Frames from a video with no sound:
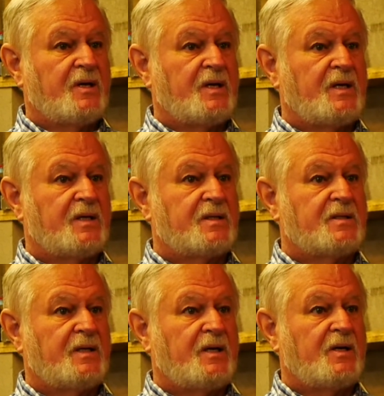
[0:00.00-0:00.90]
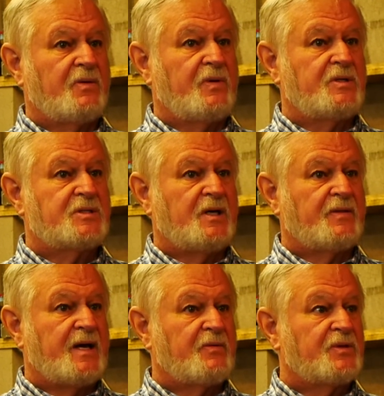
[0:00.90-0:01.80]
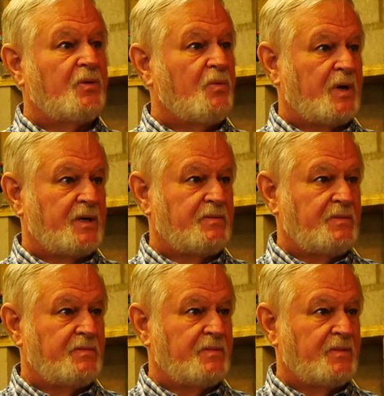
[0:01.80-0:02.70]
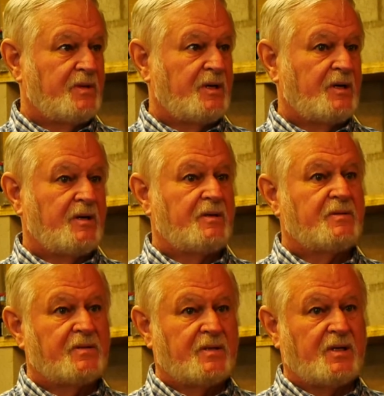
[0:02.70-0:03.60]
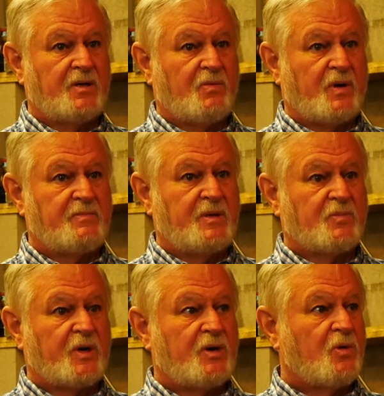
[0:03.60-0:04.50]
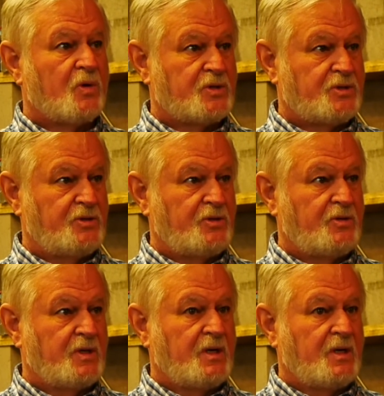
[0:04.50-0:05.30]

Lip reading: And we sell that with a one membrane or two.